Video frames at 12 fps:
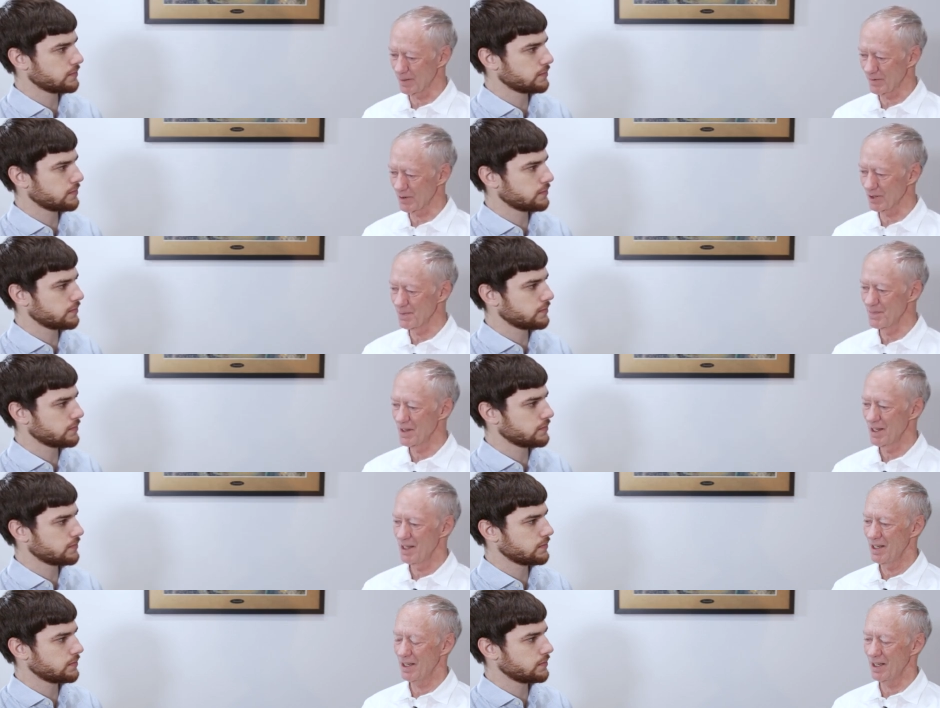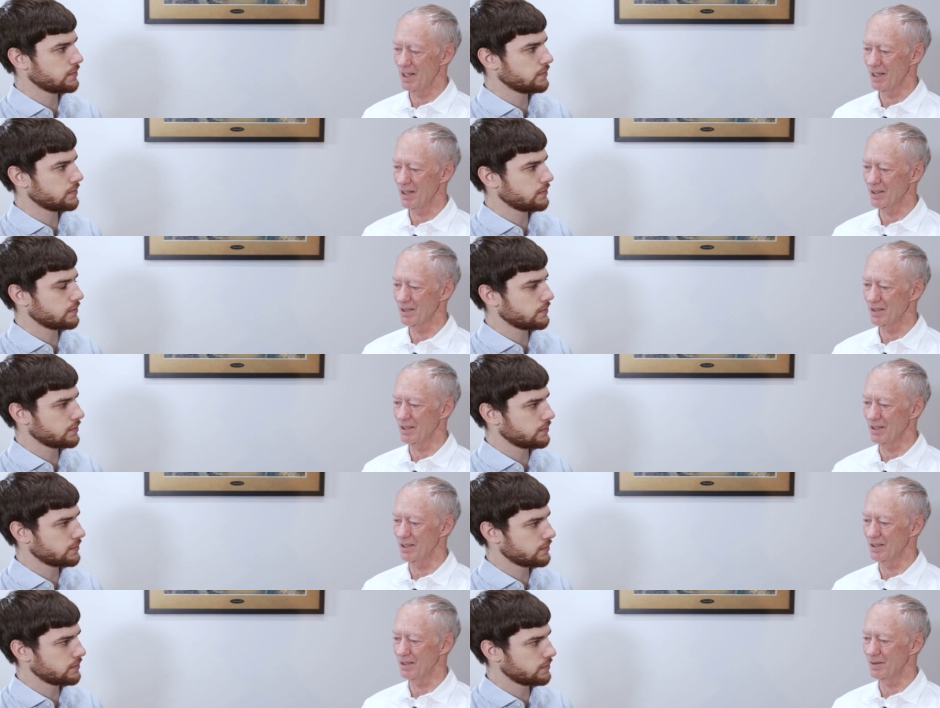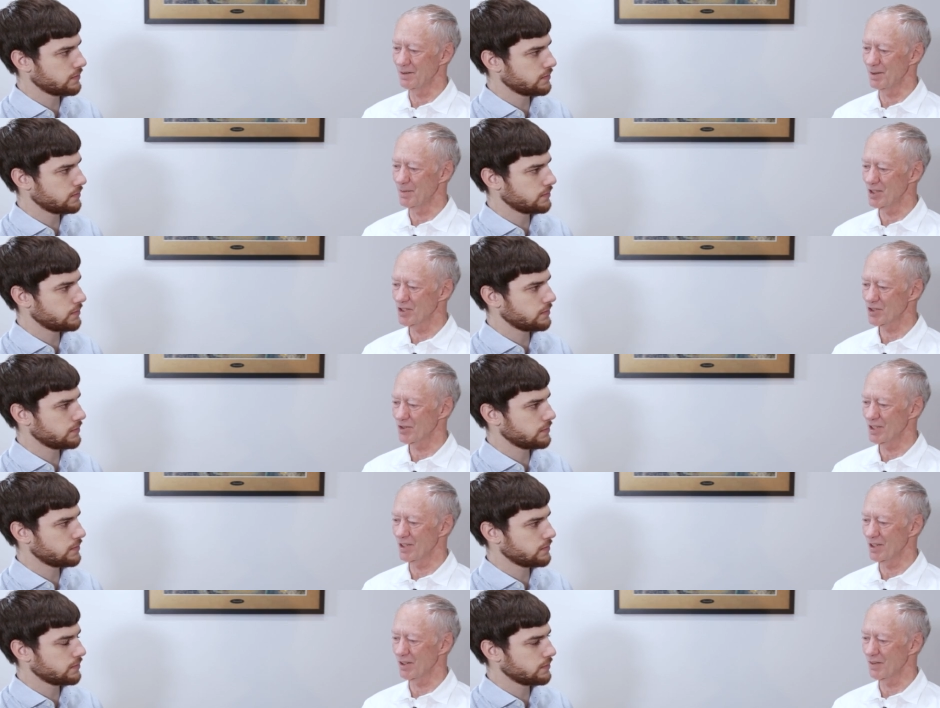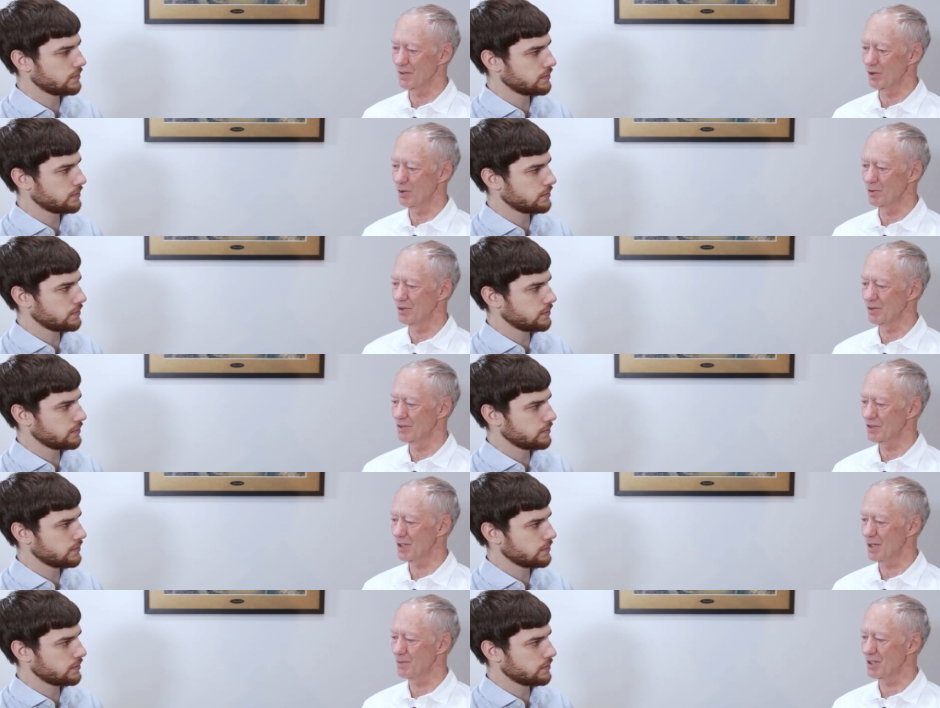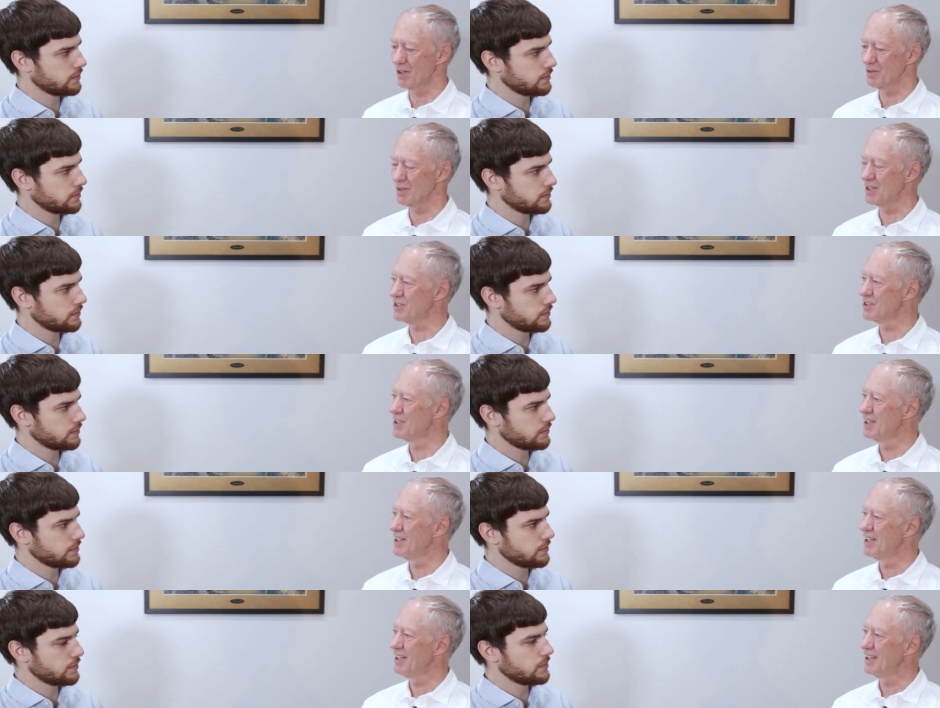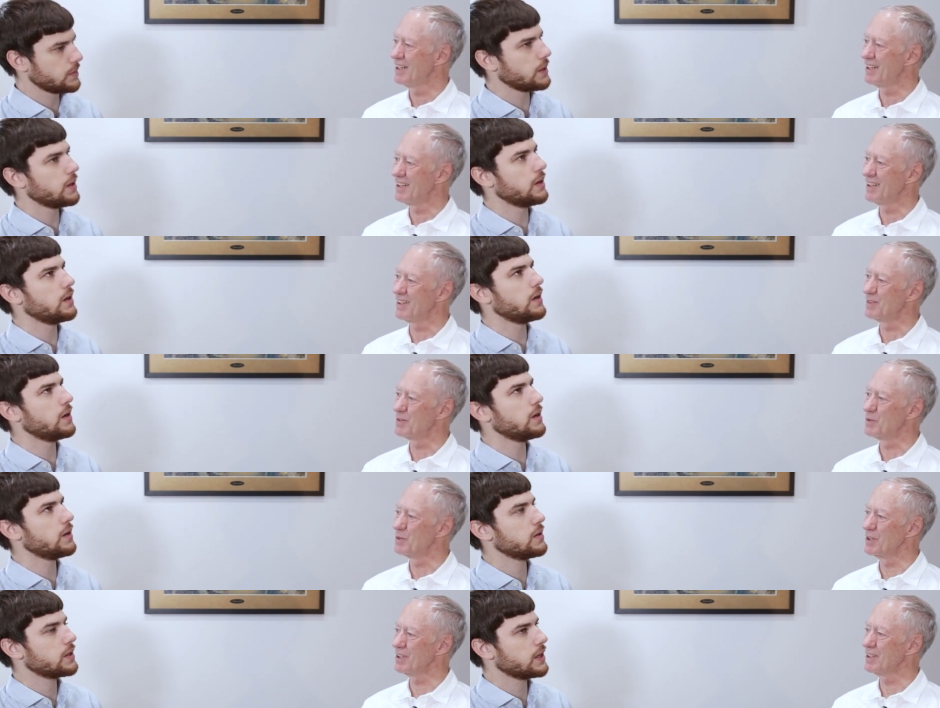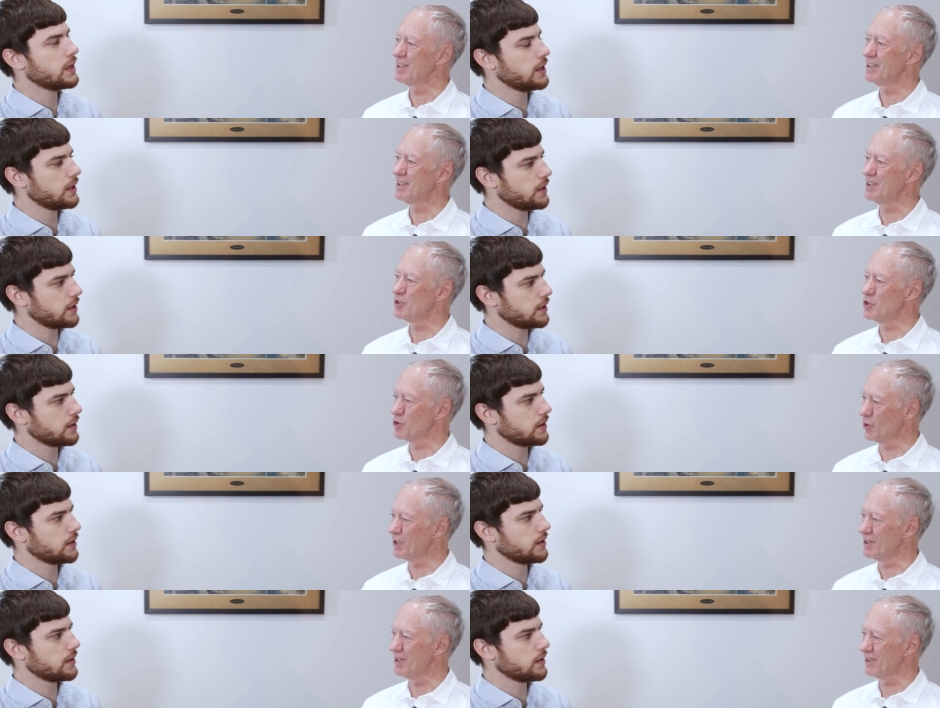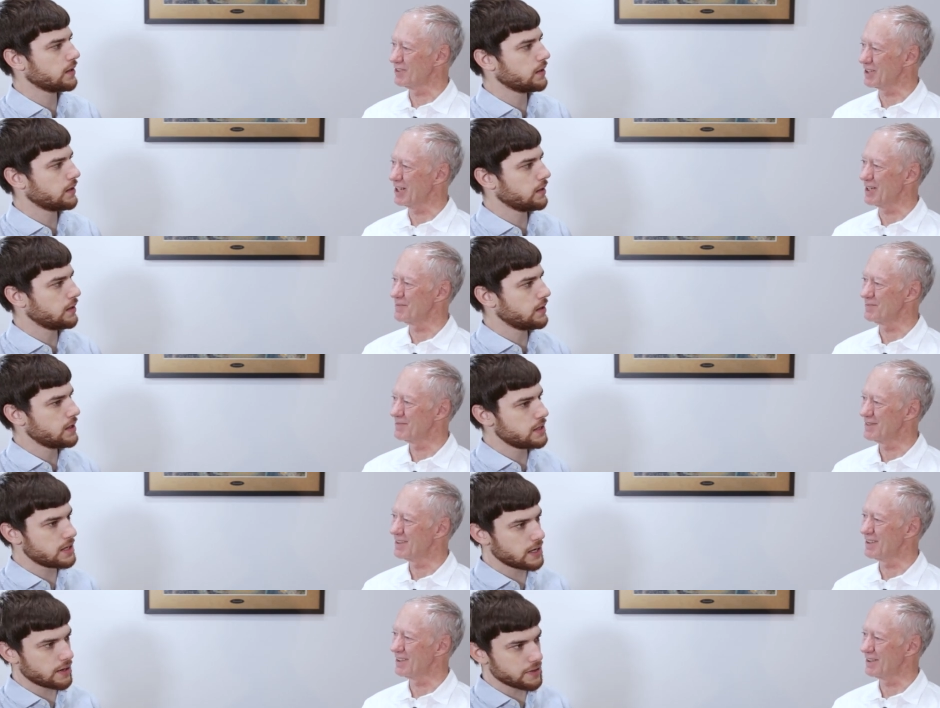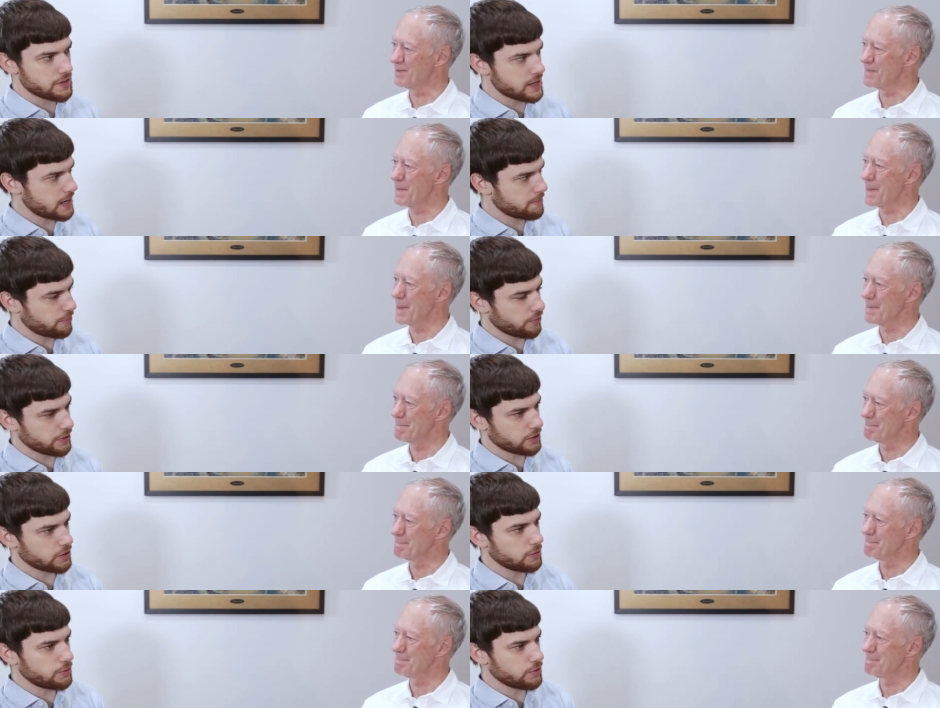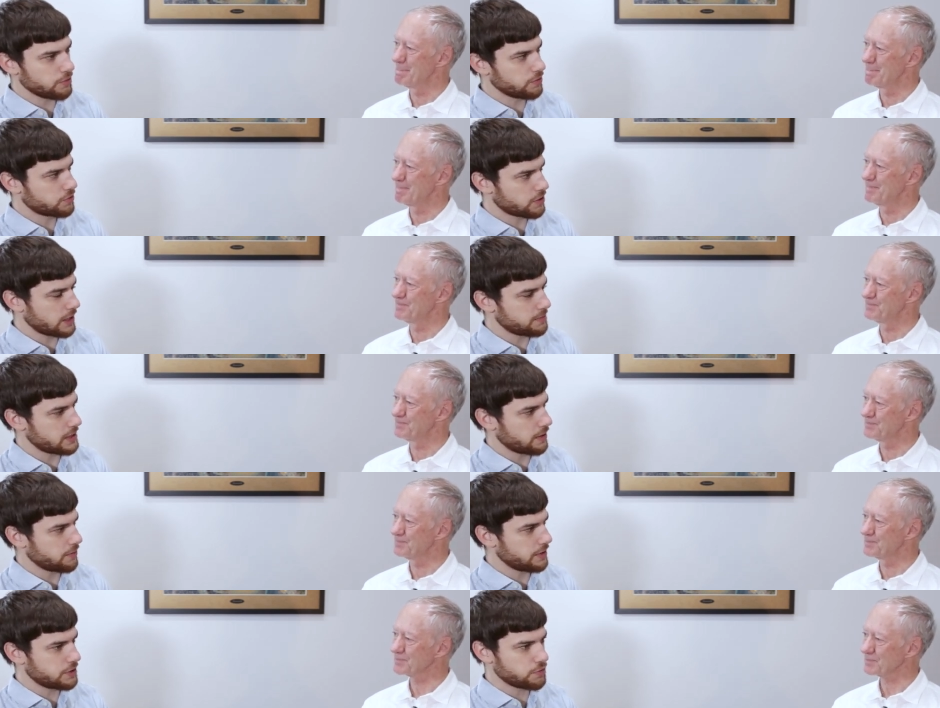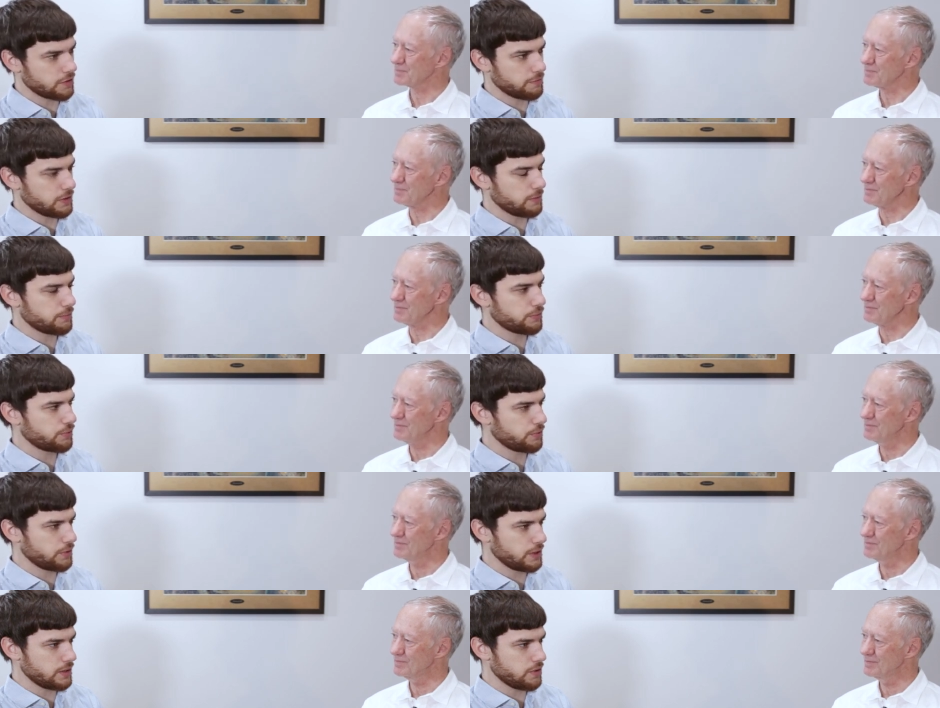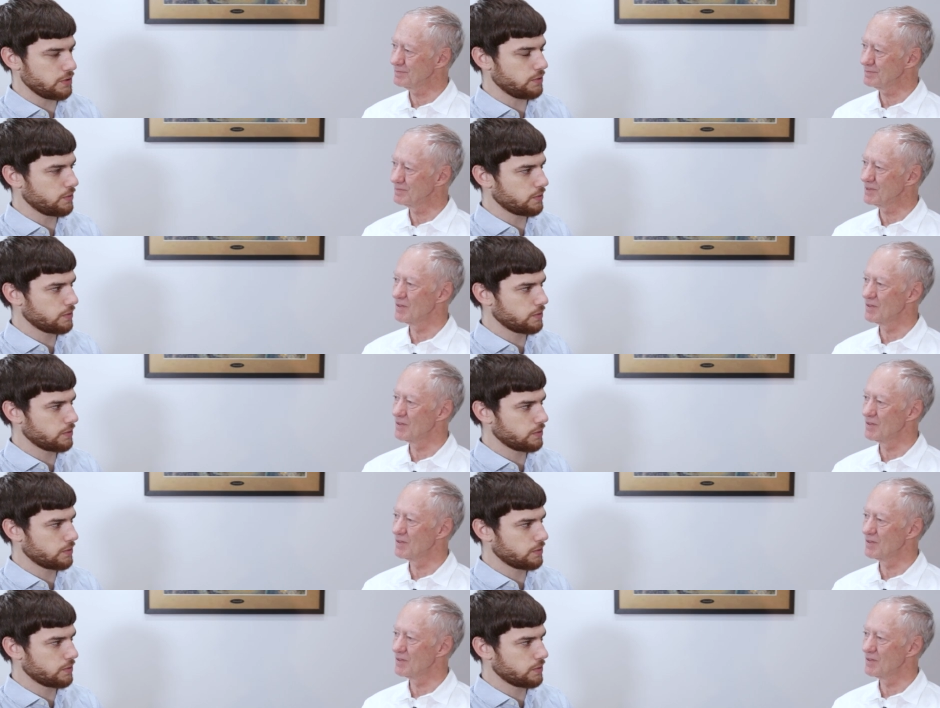Speaker 1: Kipfer and the ministry there of Global Tribes Outreach, and
Speaker 2: really enjoyed our time. Now at that point, Global Tribes Outreach would have been pretty new.